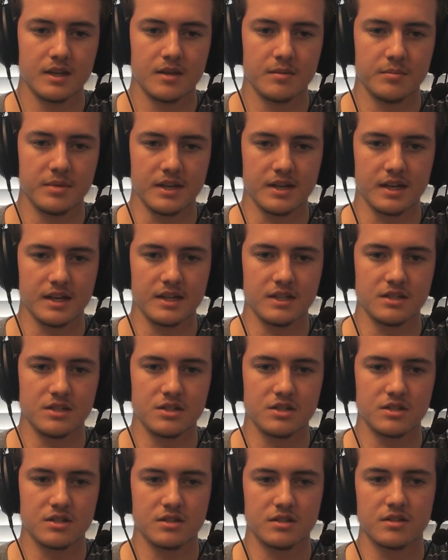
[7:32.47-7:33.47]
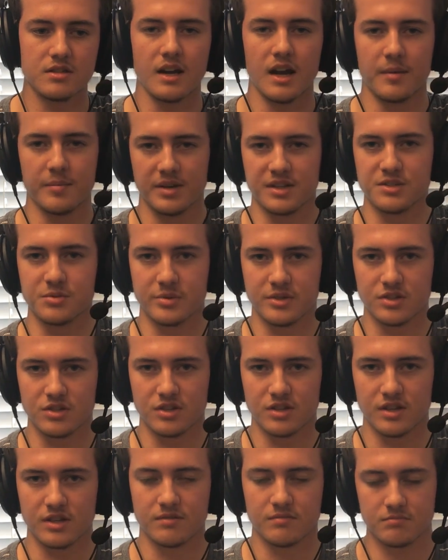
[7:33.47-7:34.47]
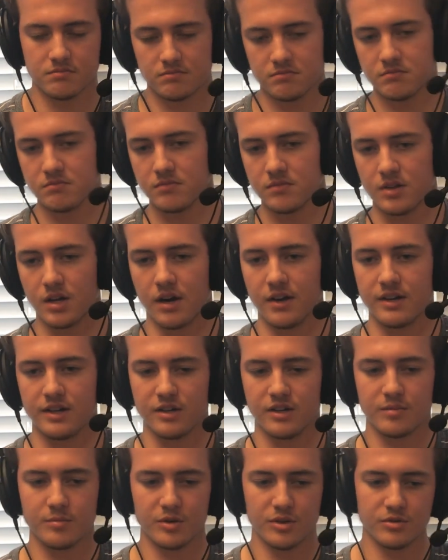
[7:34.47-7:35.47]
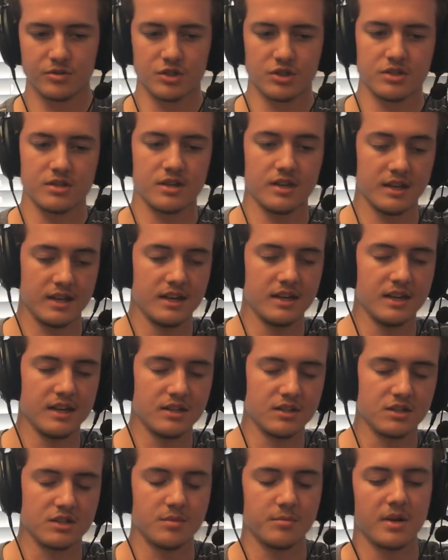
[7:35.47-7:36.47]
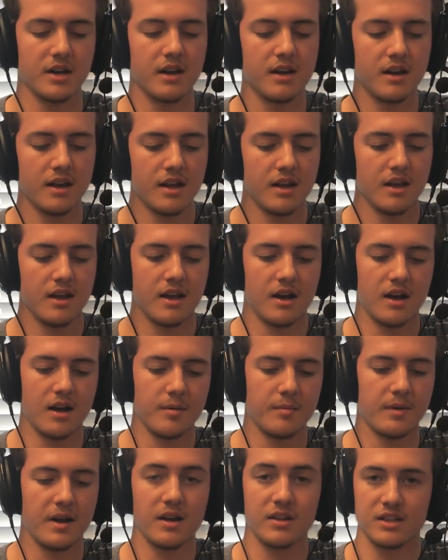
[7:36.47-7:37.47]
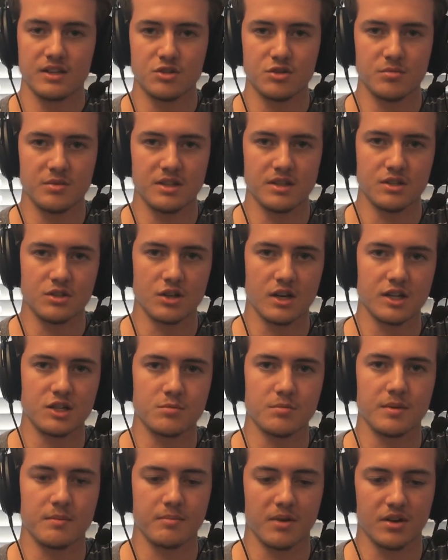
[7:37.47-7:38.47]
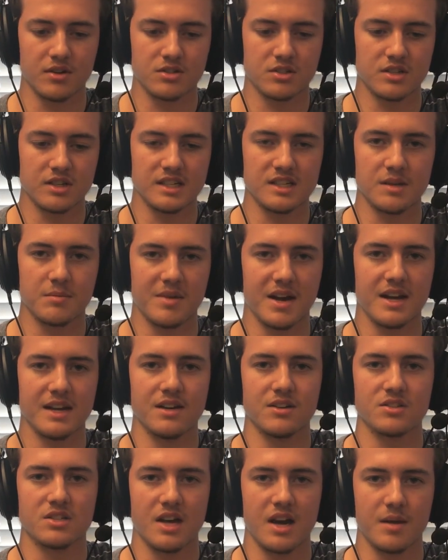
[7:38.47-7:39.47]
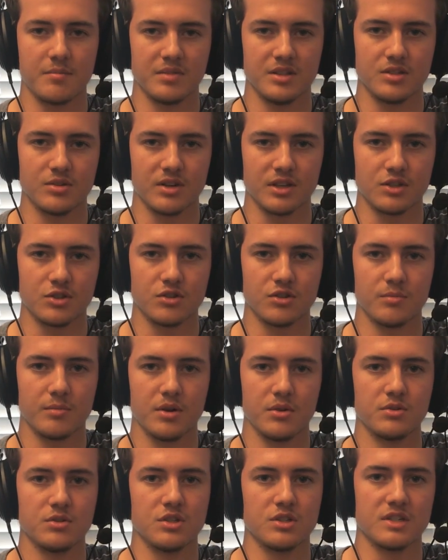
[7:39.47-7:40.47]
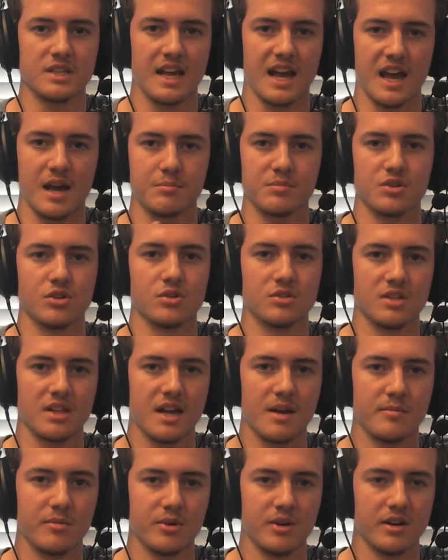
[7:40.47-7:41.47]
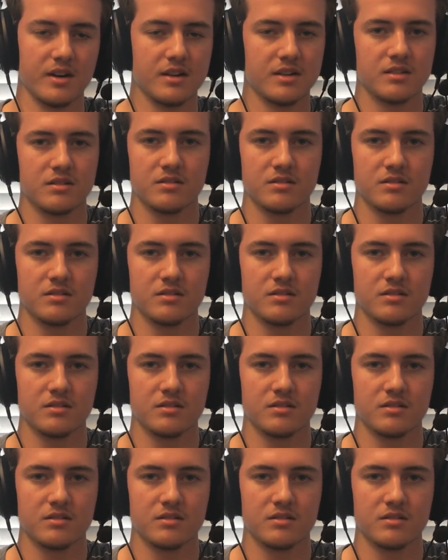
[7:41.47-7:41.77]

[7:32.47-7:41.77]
because I'm going to switch to the cardioid mode just in just a minute. I'll let you be the judge, but personally, to my ears, the omnidirectional mode just captures a lot more